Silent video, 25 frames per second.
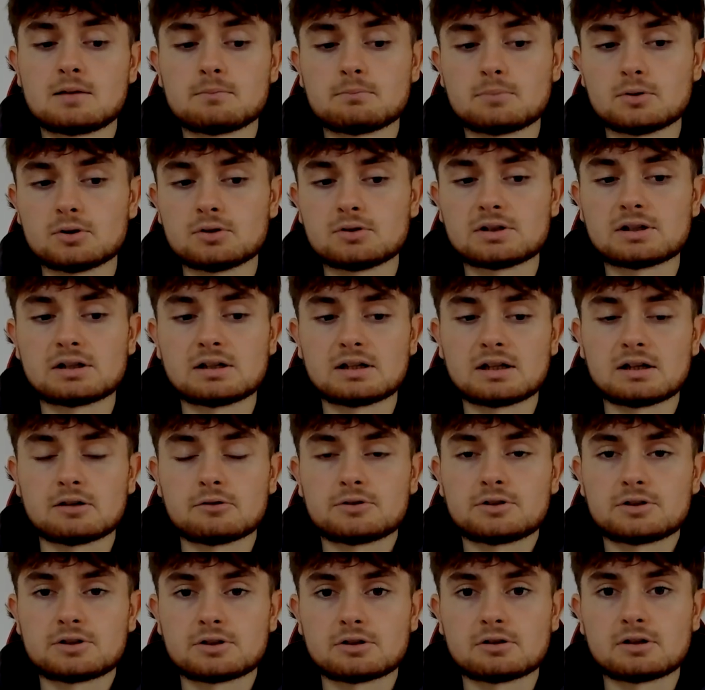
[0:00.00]
But yeah,
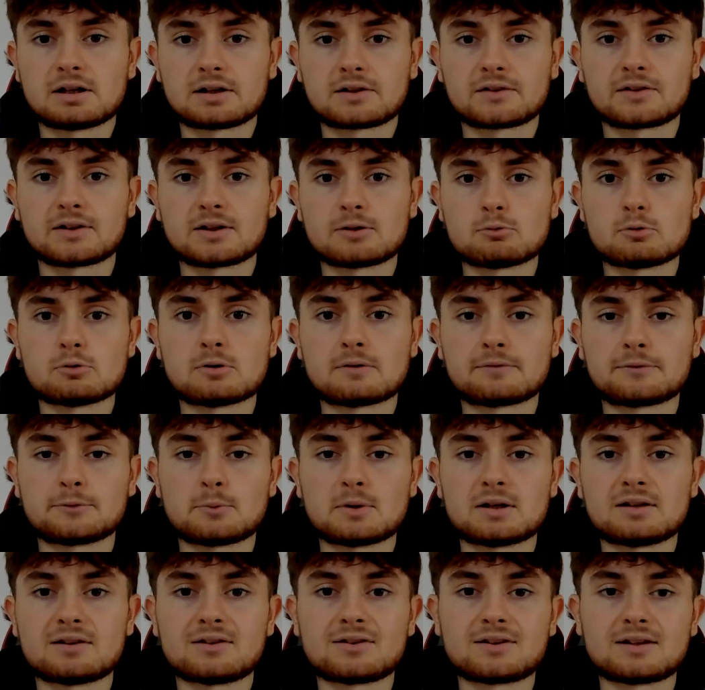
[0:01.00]
like, you know, like I say, we'll have to
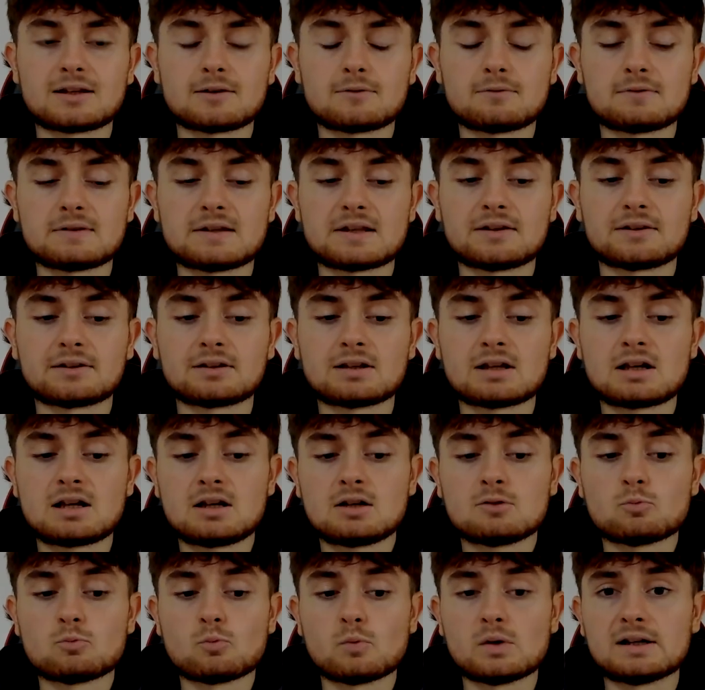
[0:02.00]
wait and see if he is
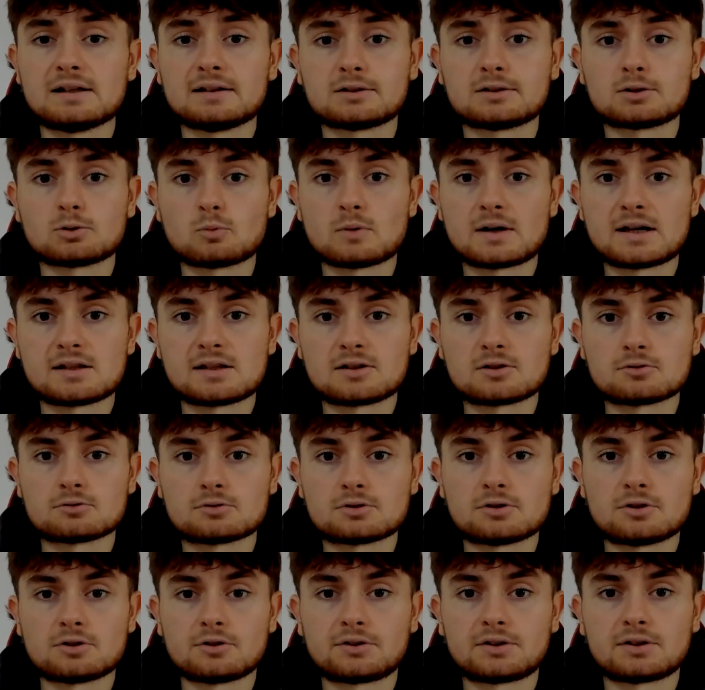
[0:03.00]
willing to wait or
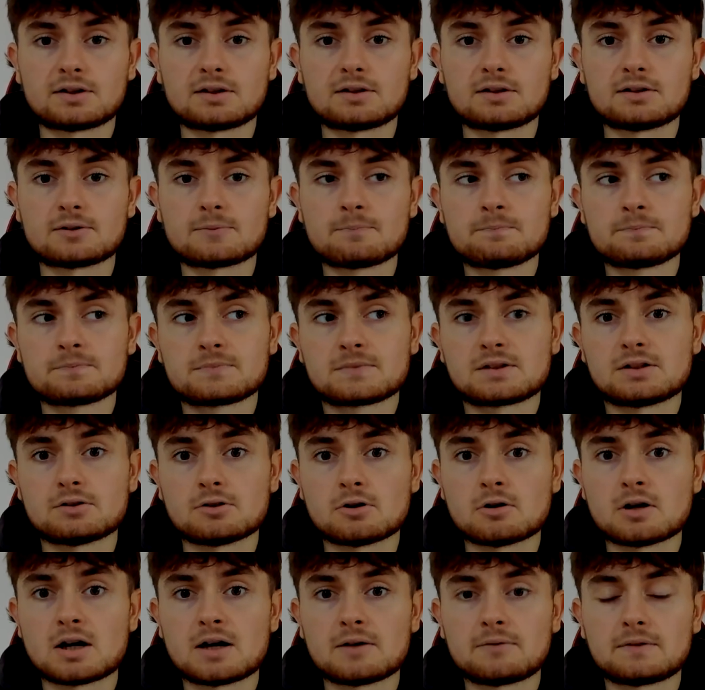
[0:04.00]
not. And you
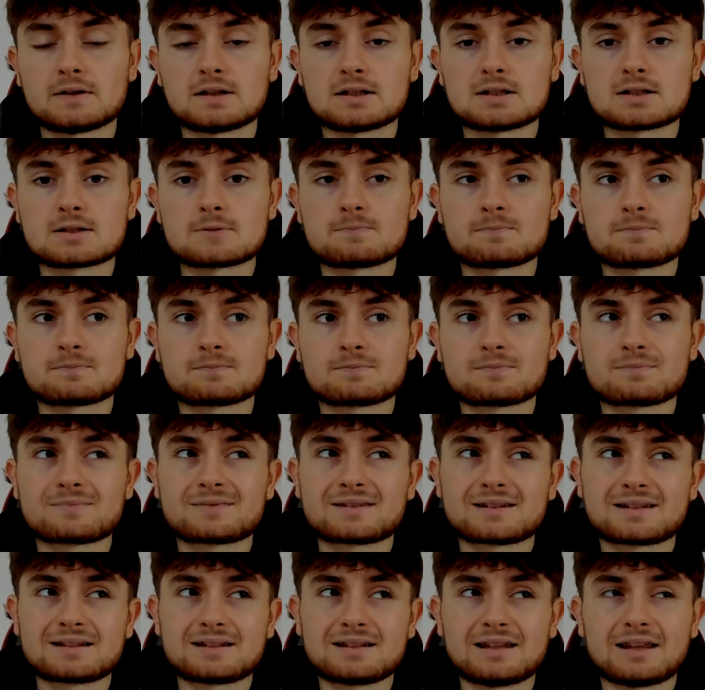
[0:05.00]
know, I think
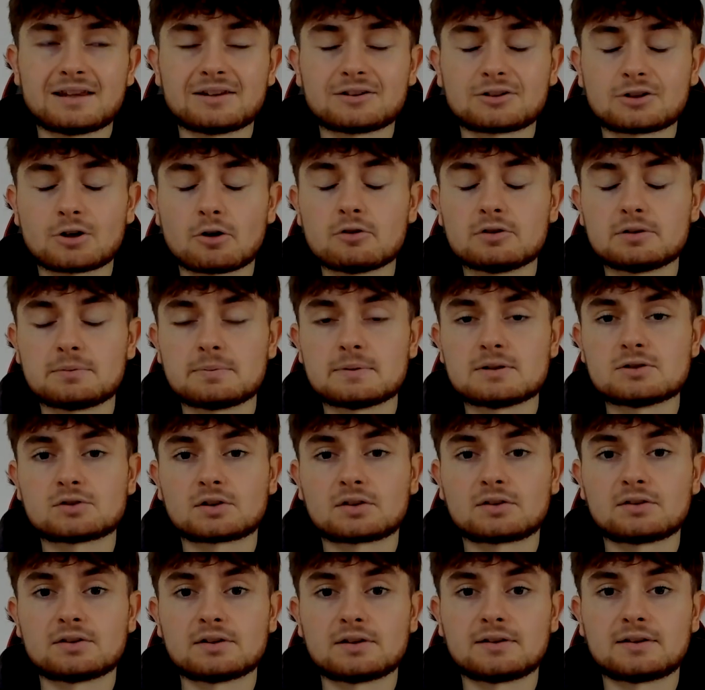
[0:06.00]
it's going to be
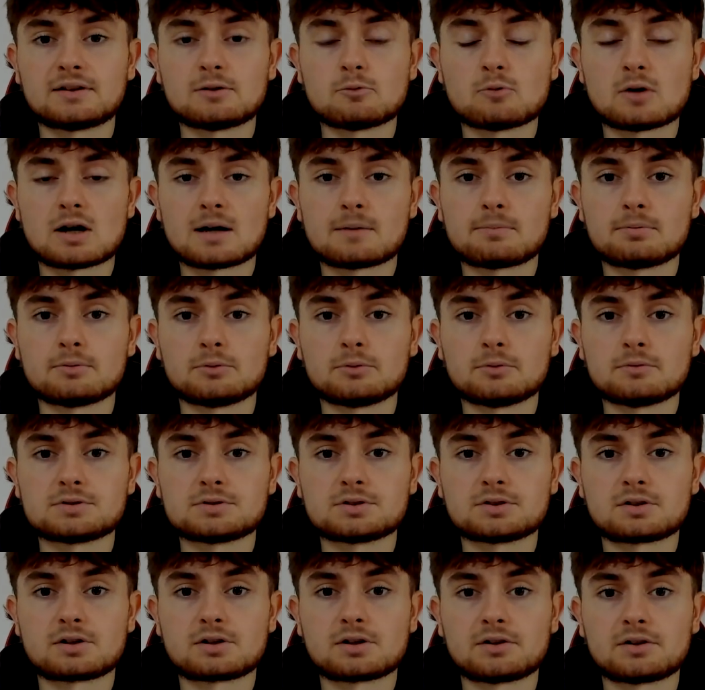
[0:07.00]
interesting to see what happens with
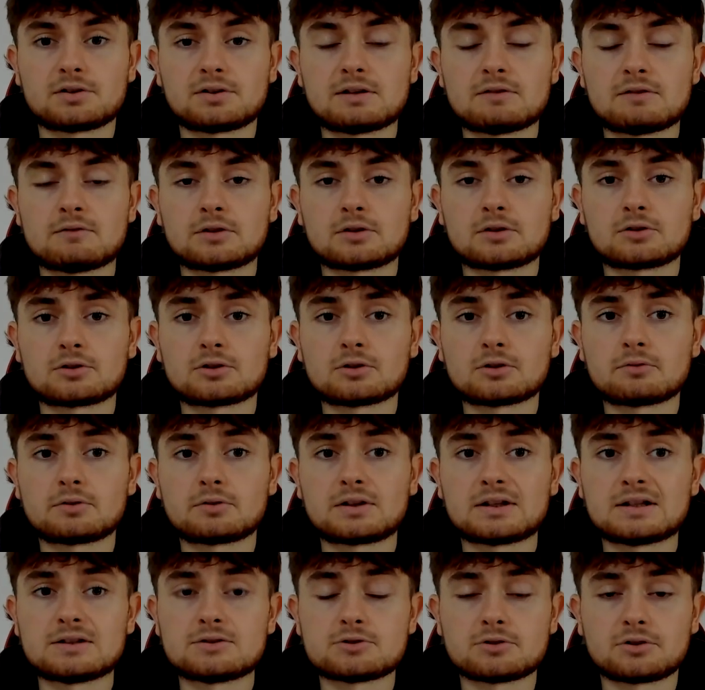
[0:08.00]
Shakur Stevenson, because
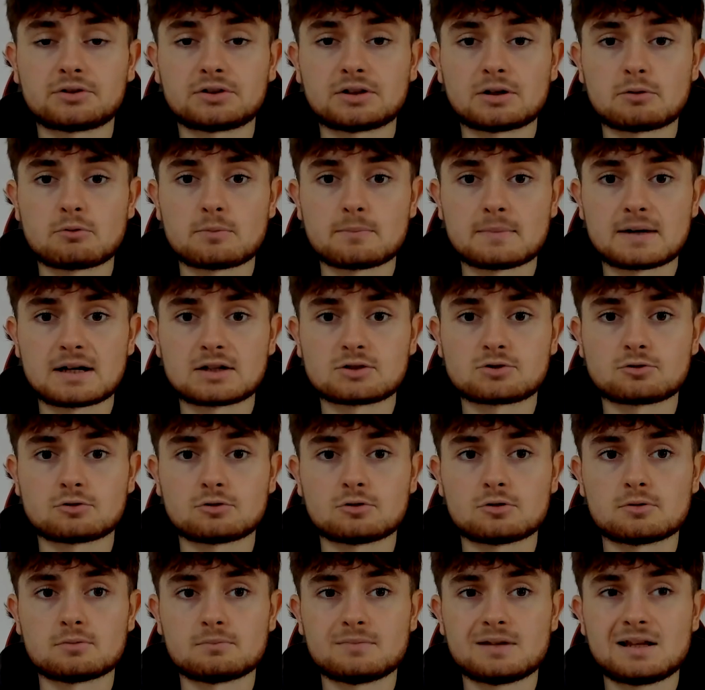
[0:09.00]
obviously he's just so in match
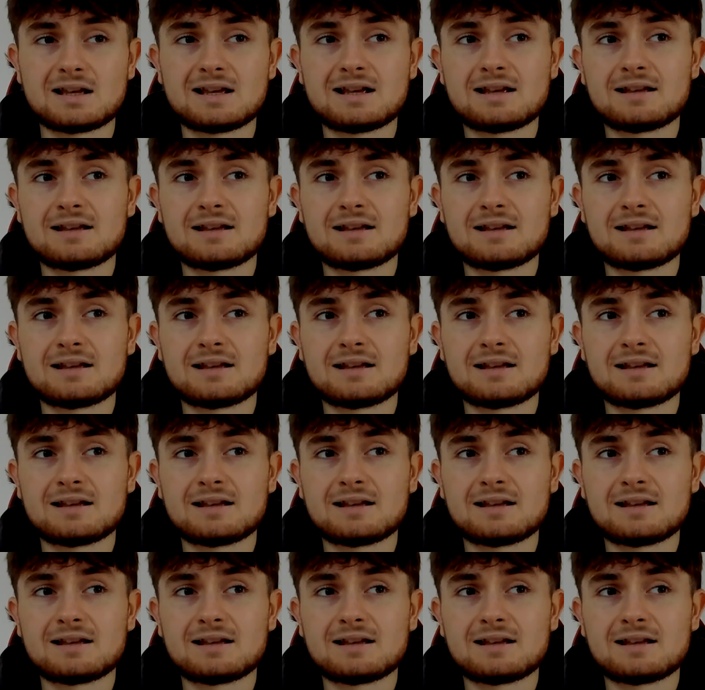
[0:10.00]
room.